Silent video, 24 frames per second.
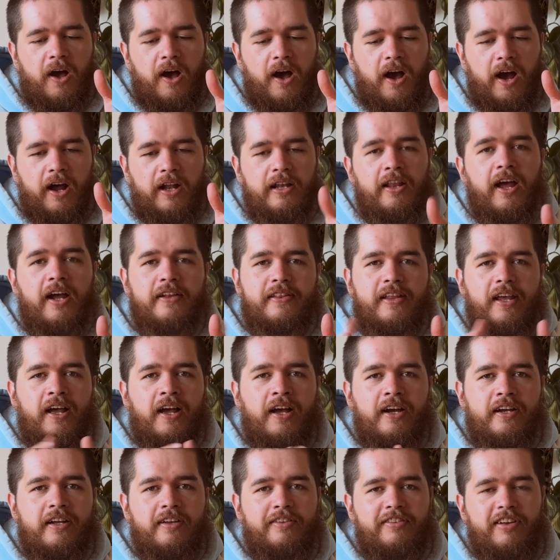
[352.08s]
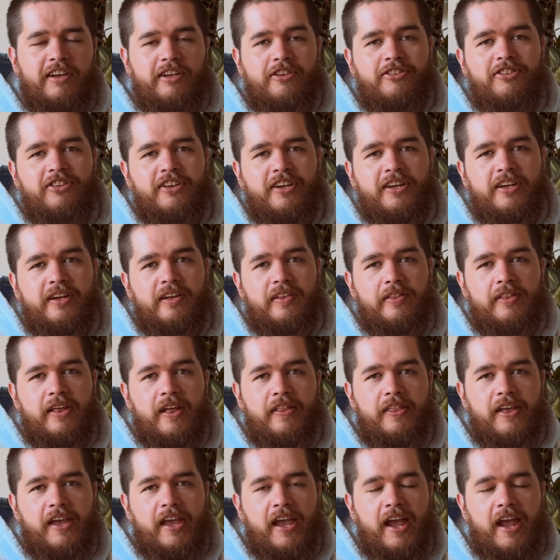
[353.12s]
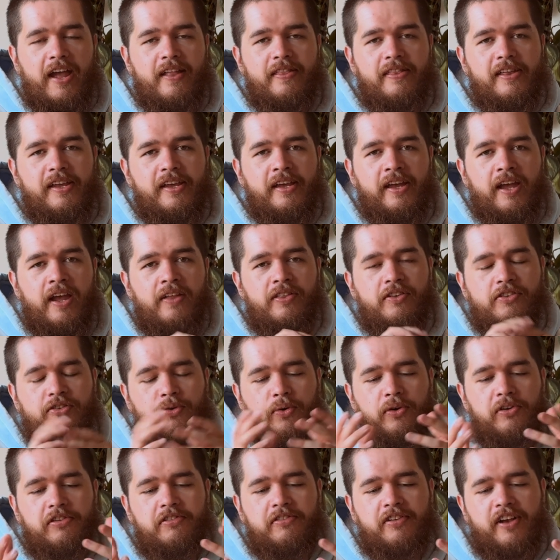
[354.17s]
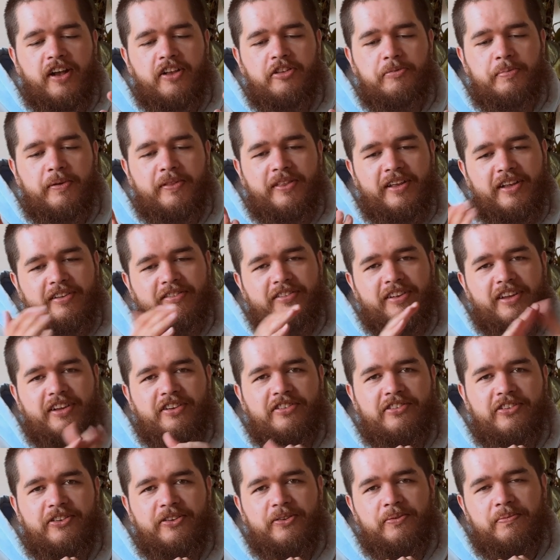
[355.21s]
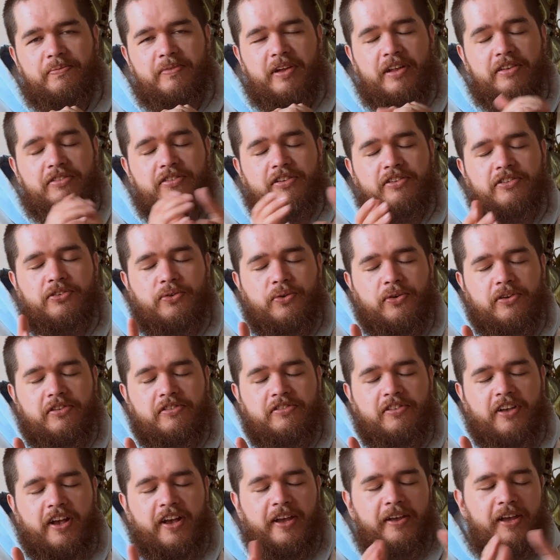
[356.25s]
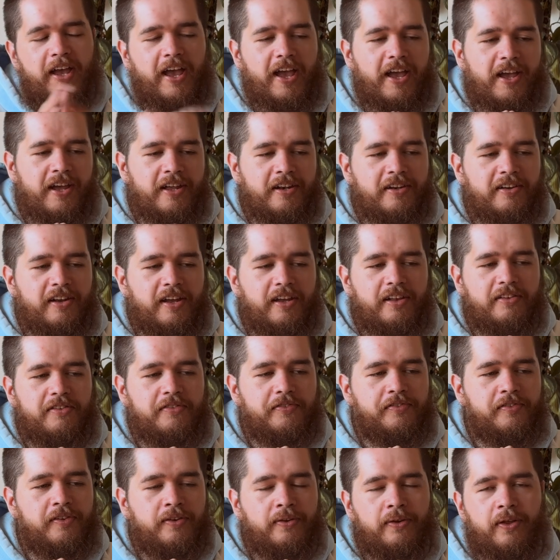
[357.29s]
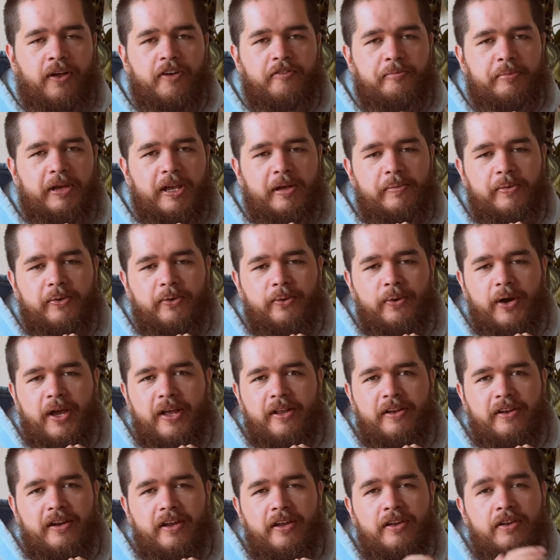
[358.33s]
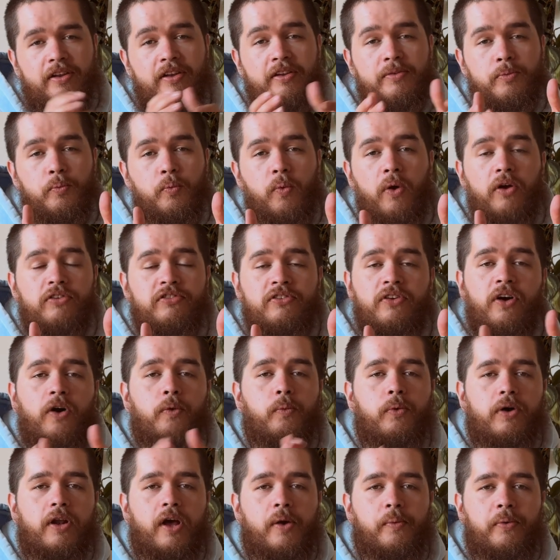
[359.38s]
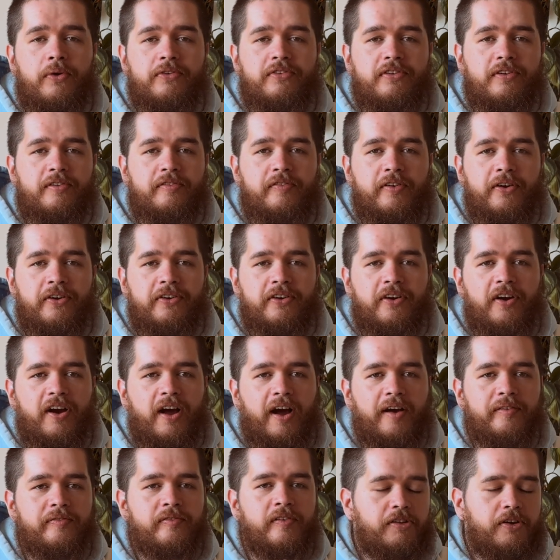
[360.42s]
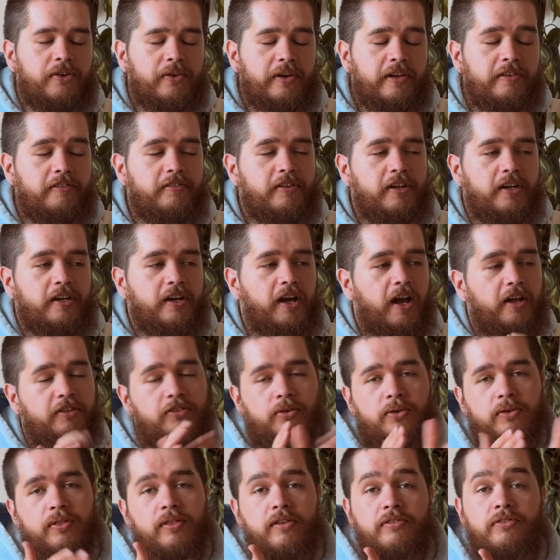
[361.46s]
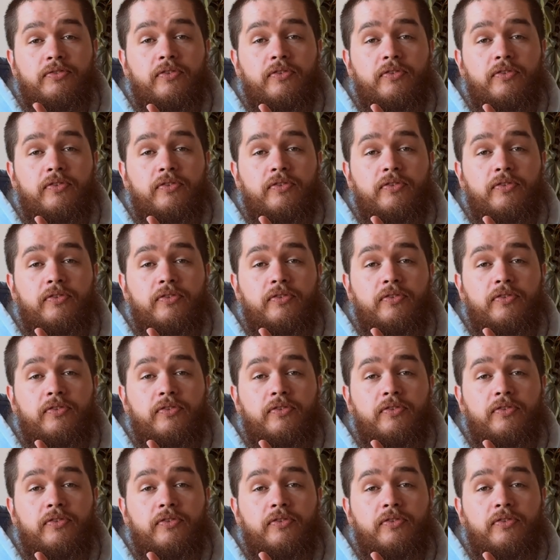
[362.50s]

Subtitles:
I like the architecture that they had there at the tourist sites, but that's the issue. It's a tourist site and it's full of people, and it was not what I wanted to photograph. So instead, I took this